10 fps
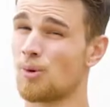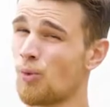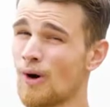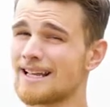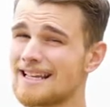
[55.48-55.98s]

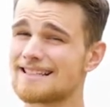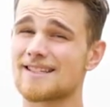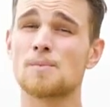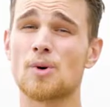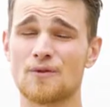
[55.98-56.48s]
But what
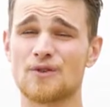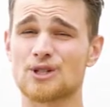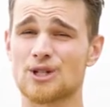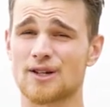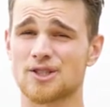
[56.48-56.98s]
is the
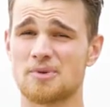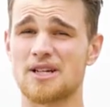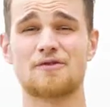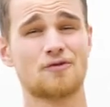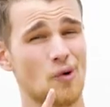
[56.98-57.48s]
perfect shutter
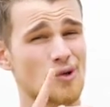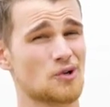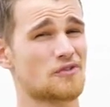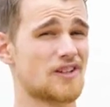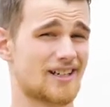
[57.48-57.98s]
speed for
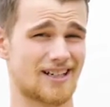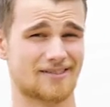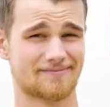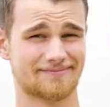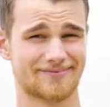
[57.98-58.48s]
your
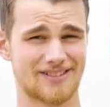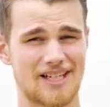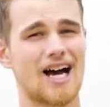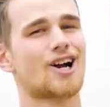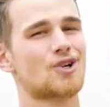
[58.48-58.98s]
video?
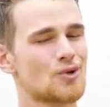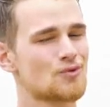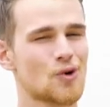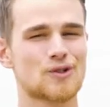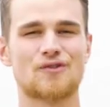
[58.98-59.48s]
A good
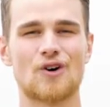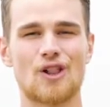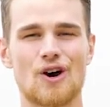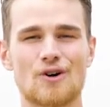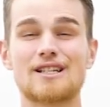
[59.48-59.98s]
rule to
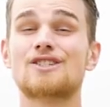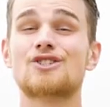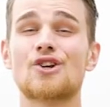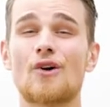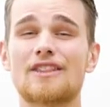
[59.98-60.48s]
follow is
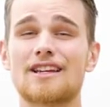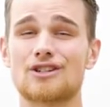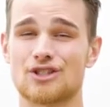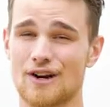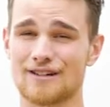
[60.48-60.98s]
ensuring that
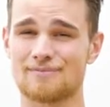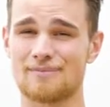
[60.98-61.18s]
your shutter